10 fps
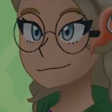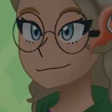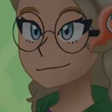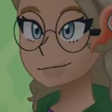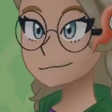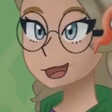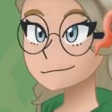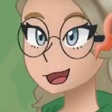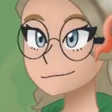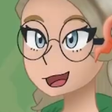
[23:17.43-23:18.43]
This
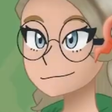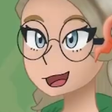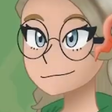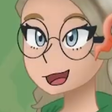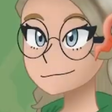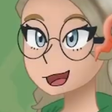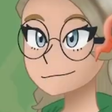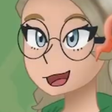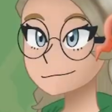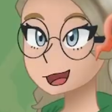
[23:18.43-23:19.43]
does mean only
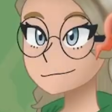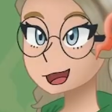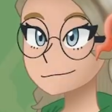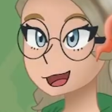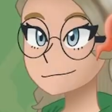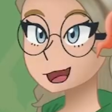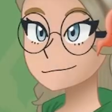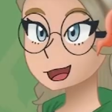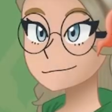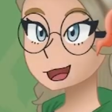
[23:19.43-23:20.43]
Sylveon can attack this
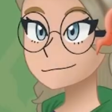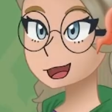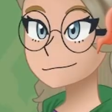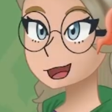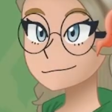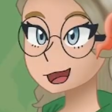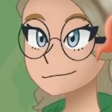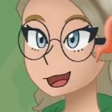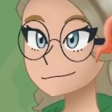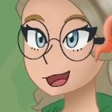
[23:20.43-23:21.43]
turn, though. And
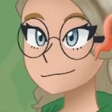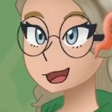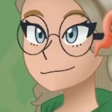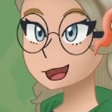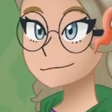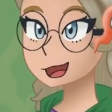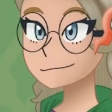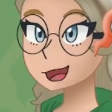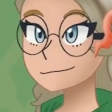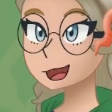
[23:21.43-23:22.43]
we do manage to pick
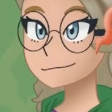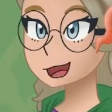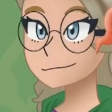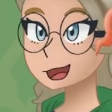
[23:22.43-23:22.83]
up a KO.